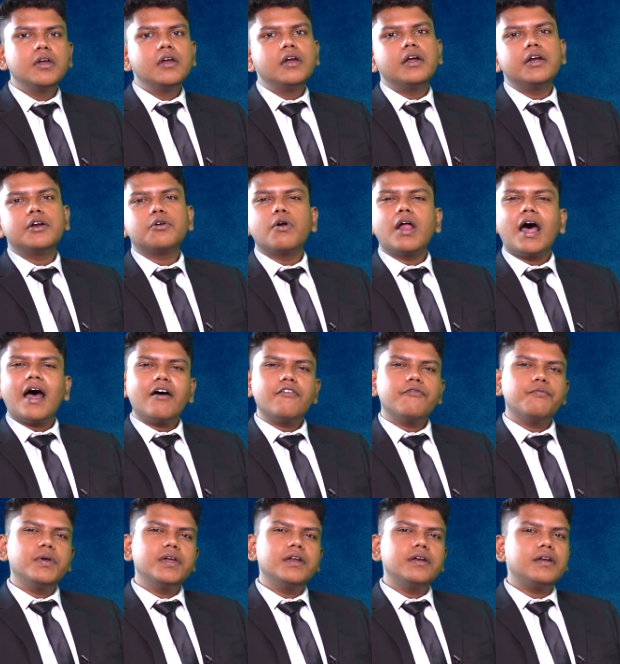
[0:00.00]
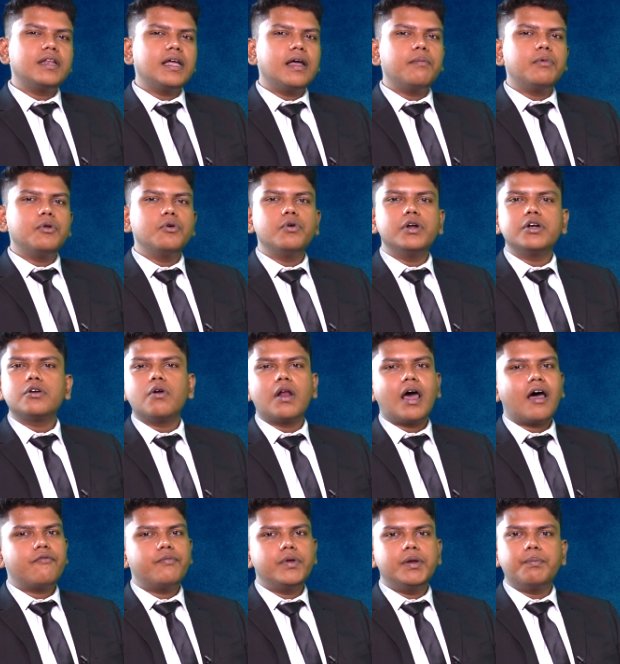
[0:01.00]
It could have been Tableau, it could
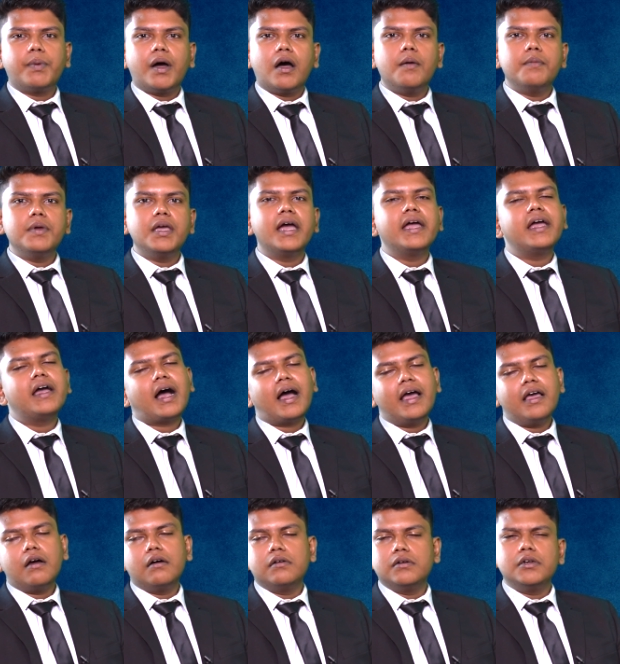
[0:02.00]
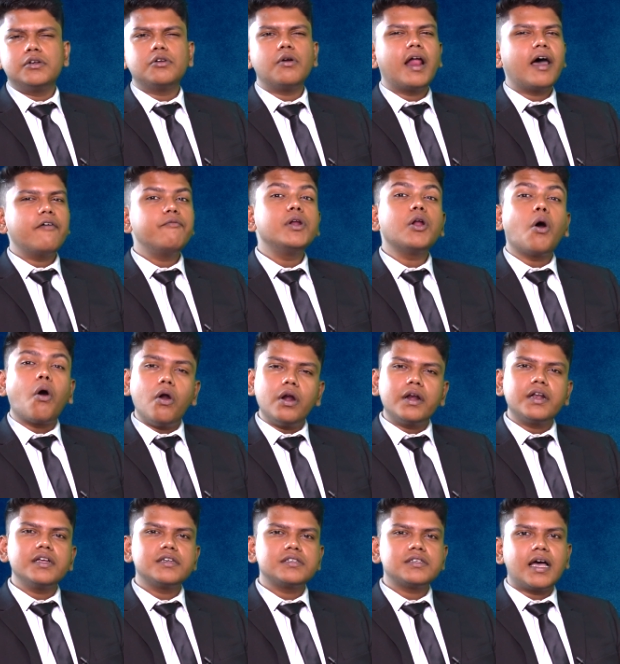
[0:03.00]
have been Power BI, I, uh, it could have been
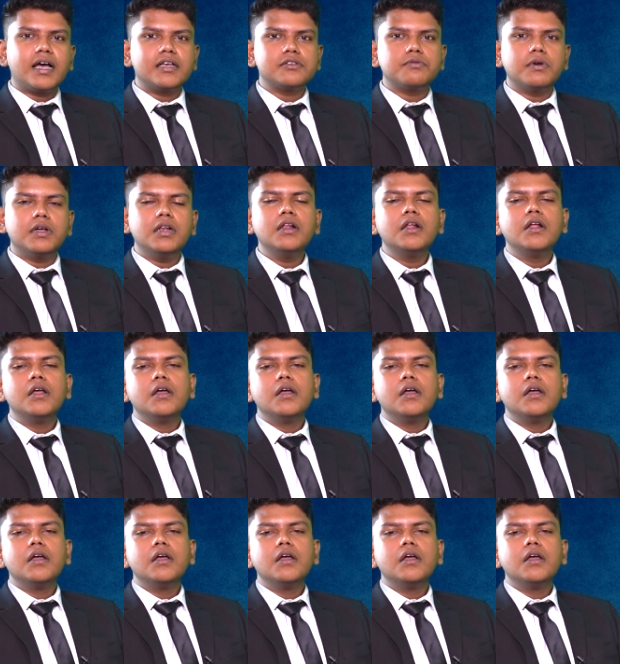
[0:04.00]
Alteryx as well.